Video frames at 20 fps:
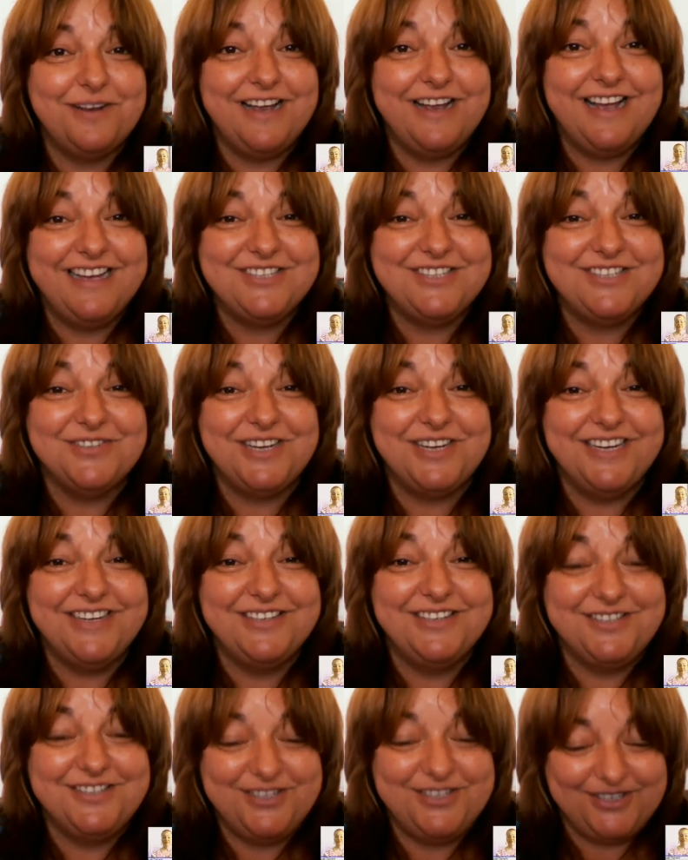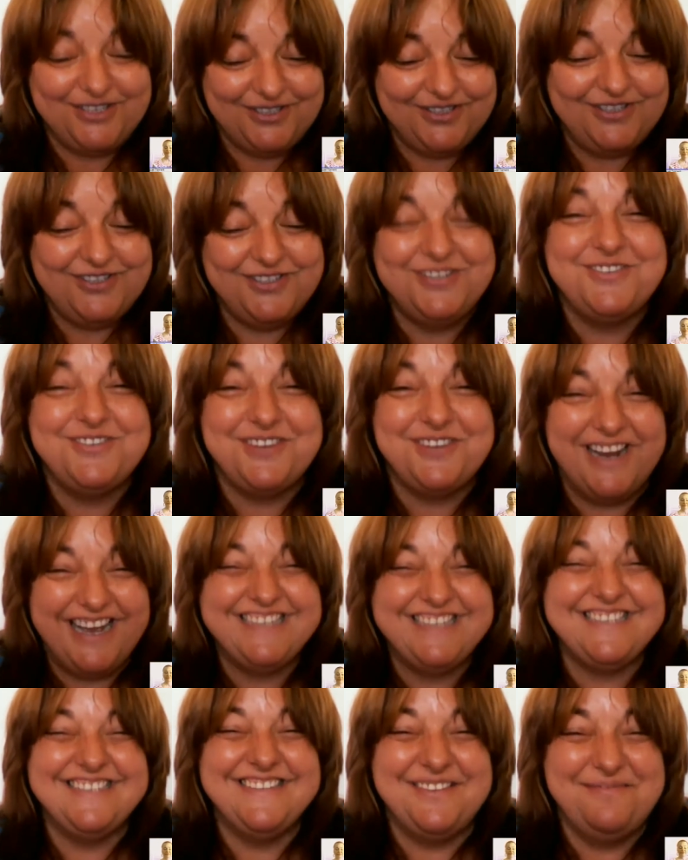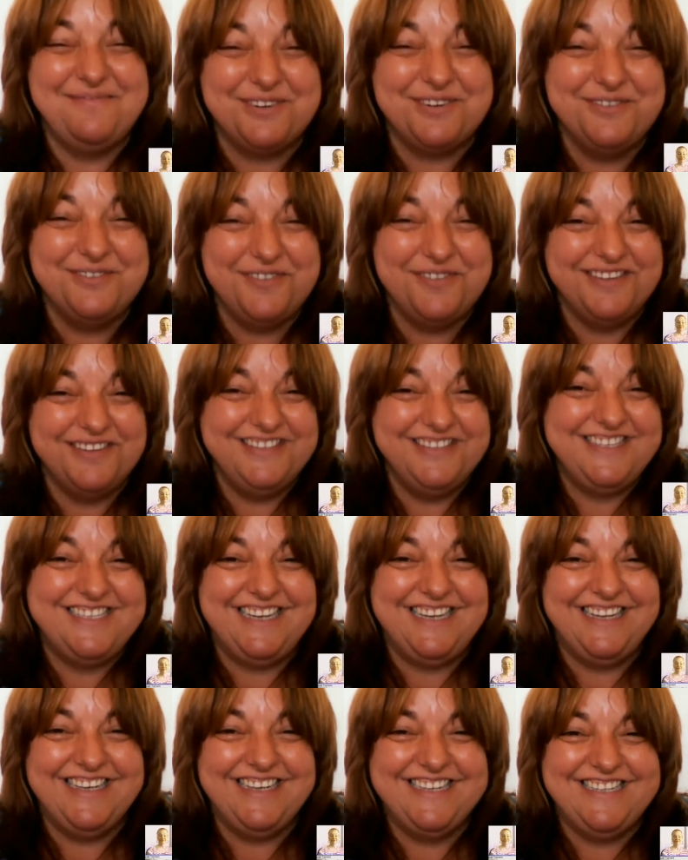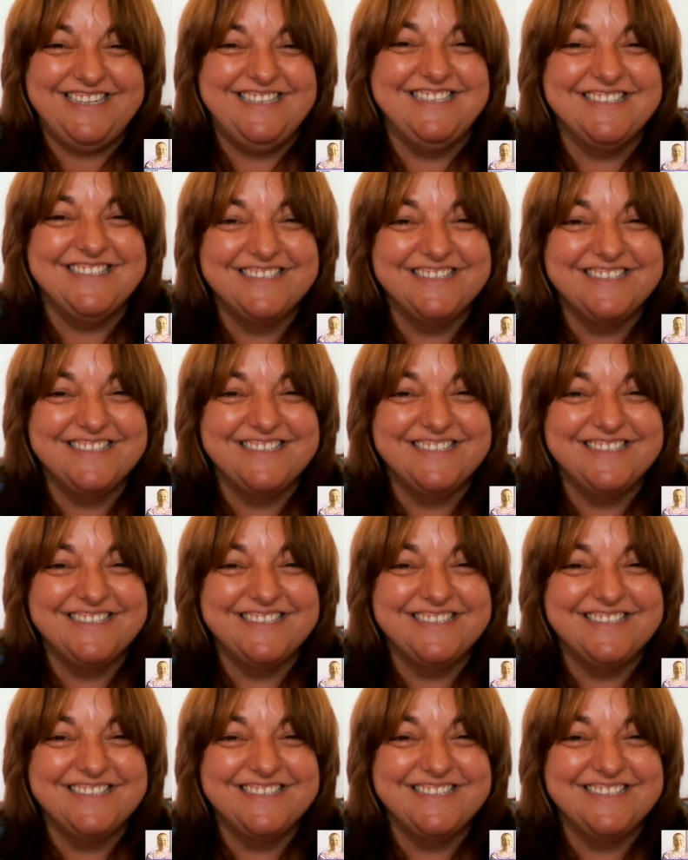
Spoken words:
are doing to try to improve those challenges.